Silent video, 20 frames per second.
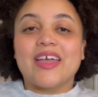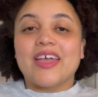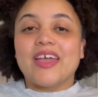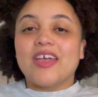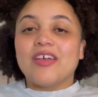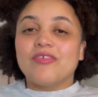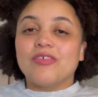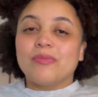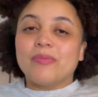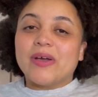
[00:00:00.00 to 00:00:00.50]

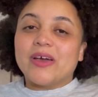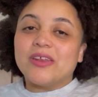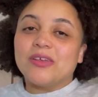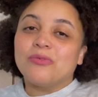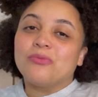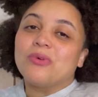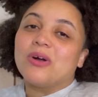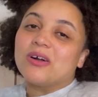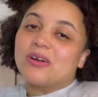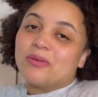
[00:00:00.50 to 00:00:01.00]
Hey everybody,
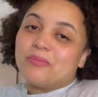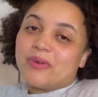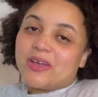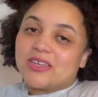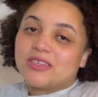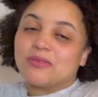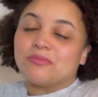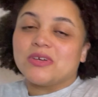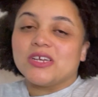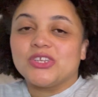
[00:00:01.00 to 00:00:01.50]
welcome
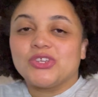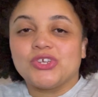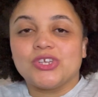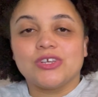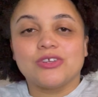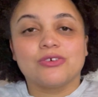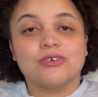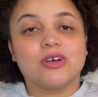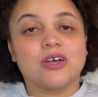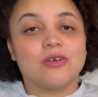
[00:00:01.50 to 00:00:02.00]
back to my
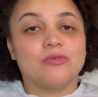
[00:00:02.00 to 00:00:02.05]
channel.